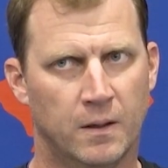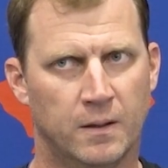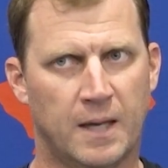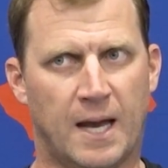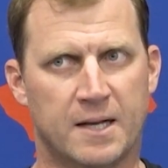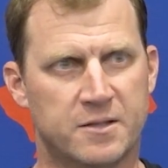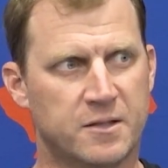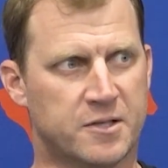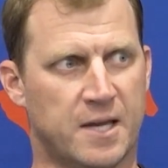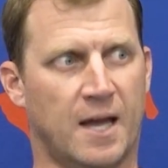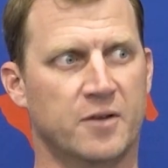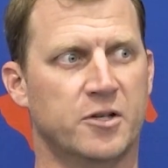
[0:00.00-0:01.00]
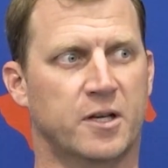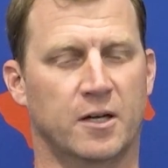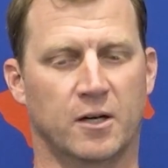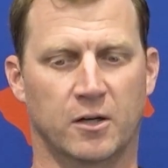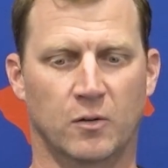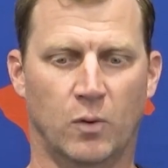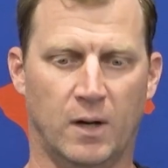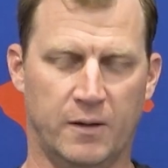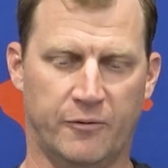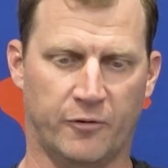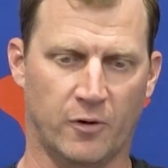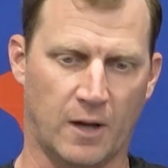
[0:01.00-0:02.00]
Yeah, it's nostalgic in a good way
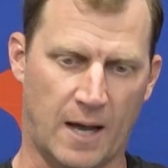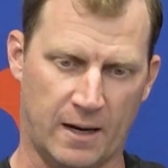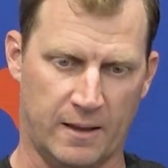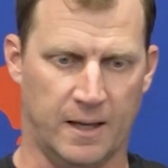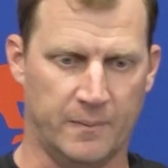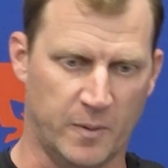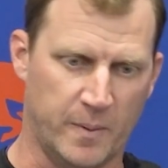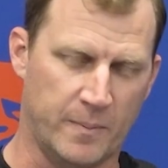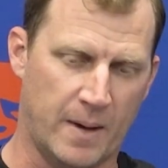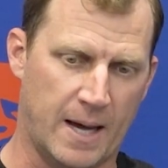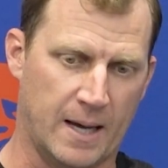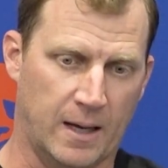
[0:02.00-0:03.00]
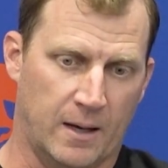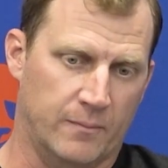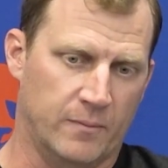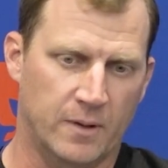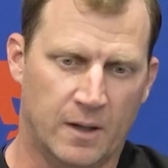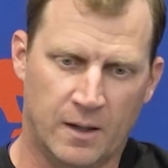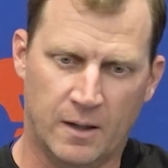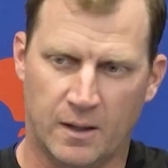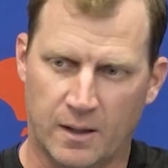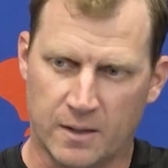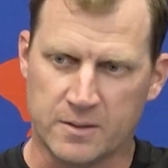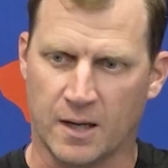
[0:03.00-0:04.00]
for a lot of them to be back. Yeah.
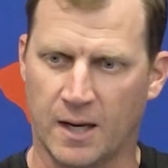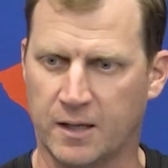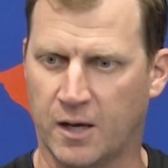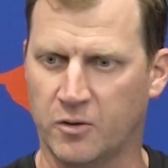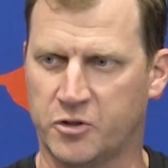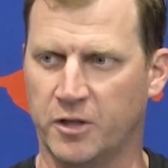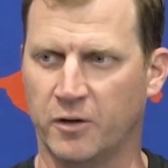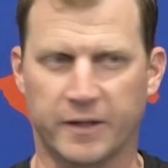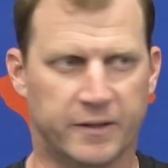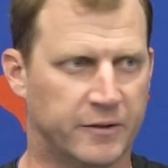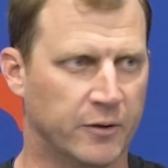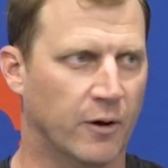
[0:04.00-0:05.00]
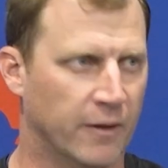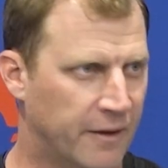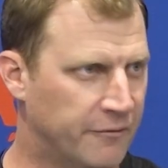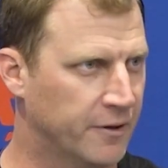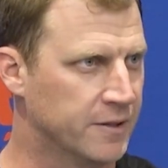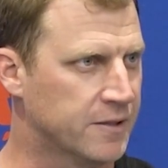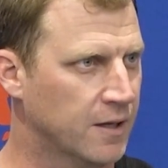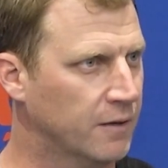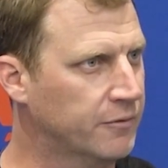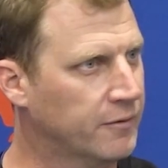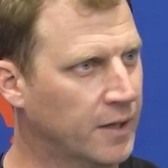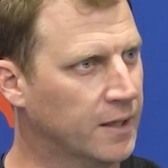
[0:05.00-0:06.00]
As a head coach, you don't get to do all that fun
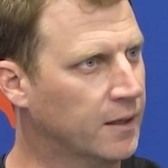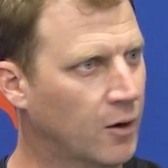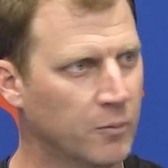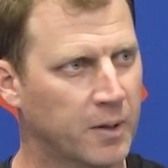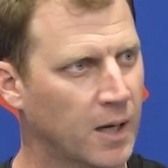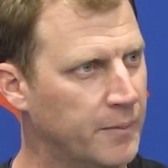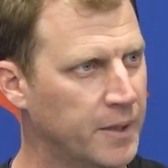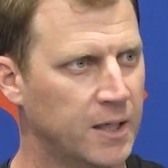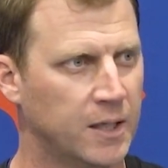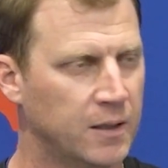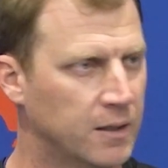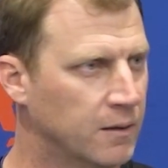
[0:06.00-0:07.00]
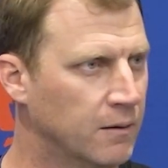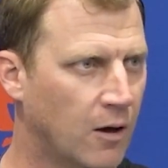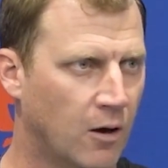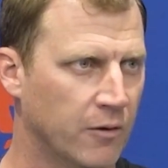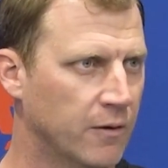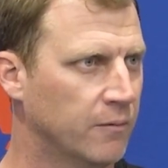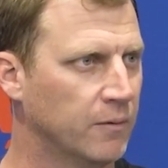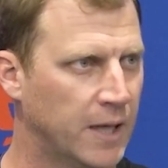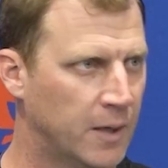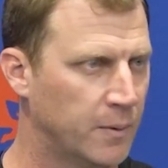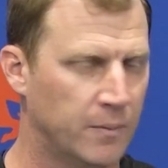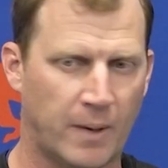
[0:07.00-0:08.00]
stuff, like homecoming and all the
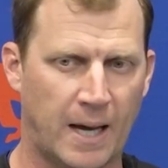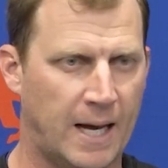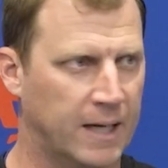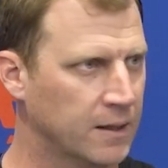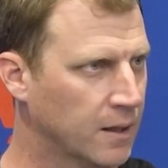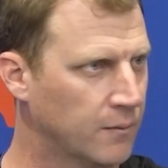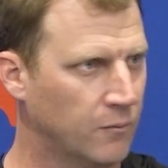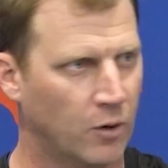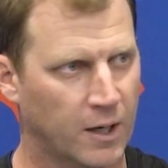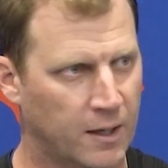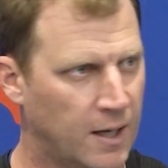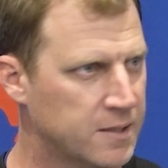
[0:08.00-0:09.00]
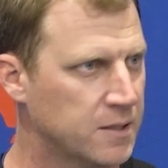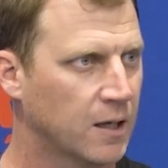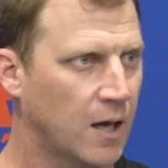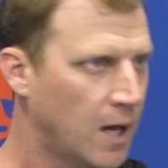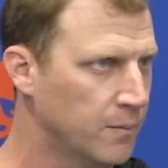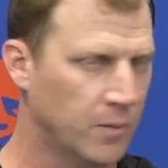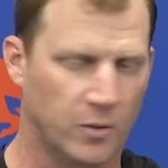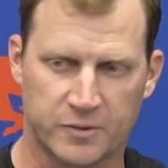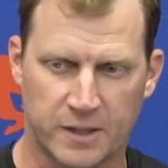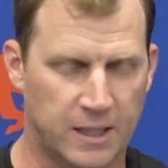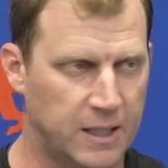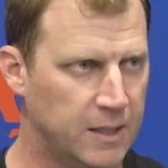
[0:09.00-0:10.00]
Letterman back and recognizing the Cotton Bowl
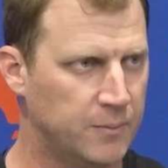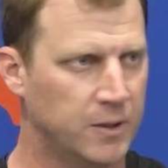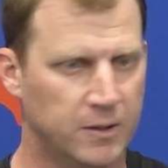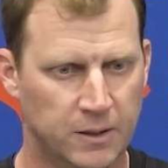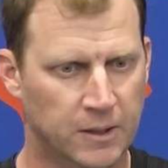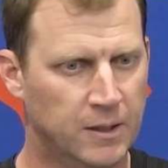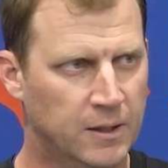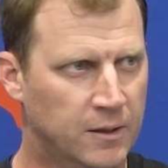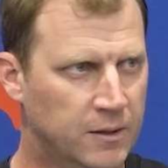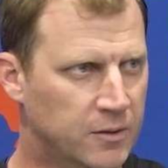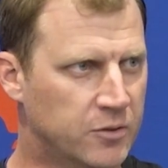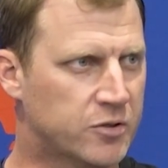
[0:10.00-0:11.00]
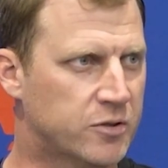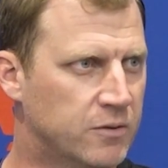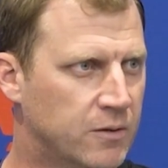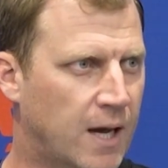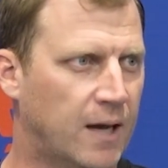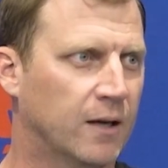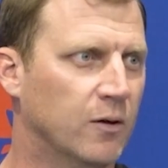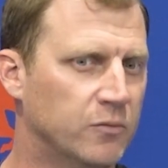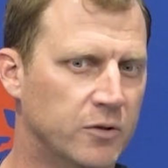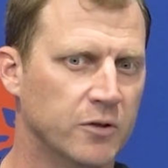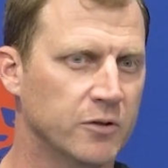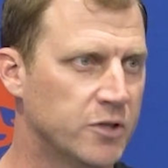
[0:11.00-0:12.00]
team. You just got to go
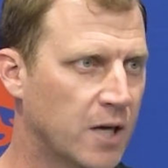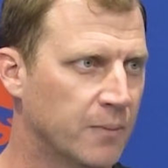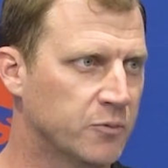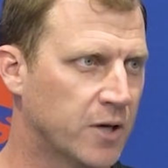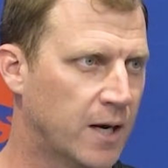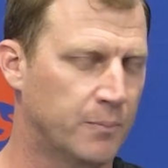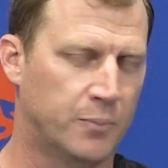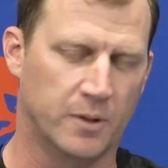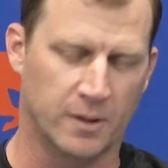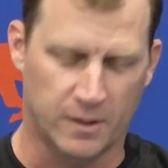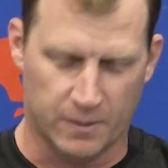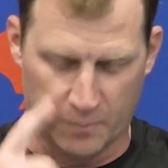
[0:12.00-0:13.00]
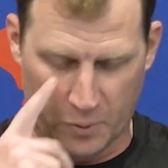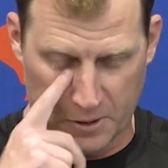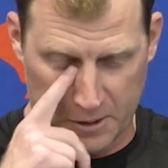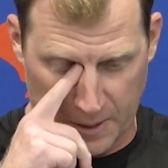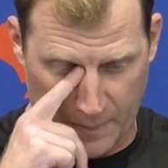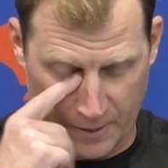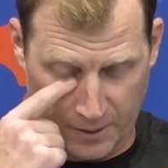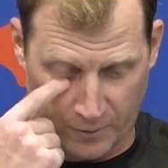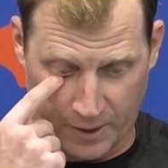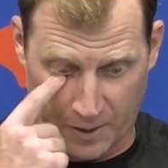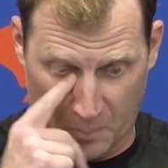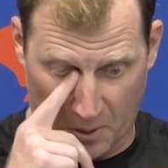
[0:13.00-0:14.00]
do your job and try to put the team out there
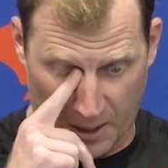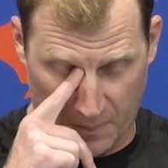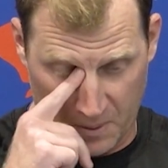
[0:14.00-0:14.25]
ready to play.